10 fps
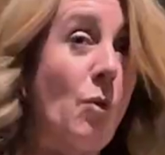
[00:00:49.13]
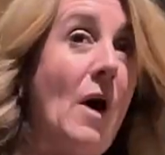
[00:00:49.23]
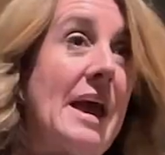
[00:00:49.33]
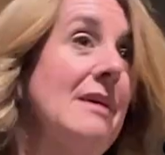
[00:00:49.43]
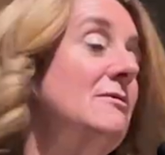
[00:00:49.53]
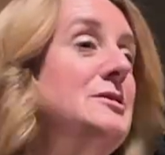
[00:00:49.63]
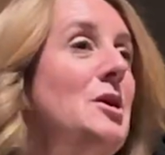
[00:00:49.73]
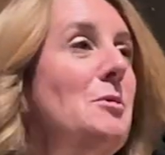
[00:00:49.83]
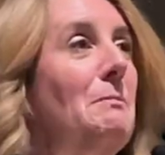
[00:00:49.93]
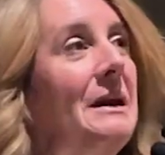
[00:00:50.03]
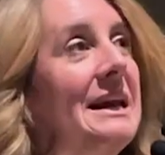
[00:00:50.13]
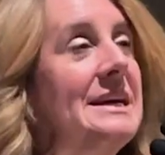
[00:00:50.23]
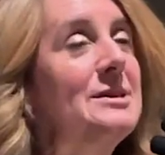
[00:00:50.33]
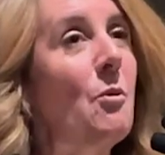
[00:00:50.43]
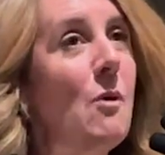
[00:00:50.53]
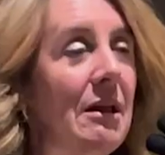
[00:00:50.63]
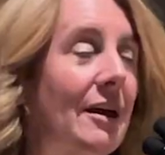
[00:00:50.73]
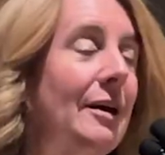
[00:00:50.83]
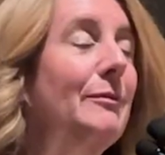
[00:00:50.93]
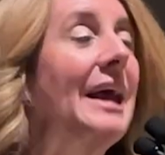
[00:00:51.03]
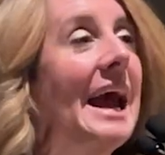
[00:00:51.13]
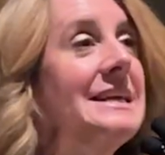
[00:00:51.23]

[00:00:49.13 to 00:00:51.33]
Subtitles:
key ingredients into place,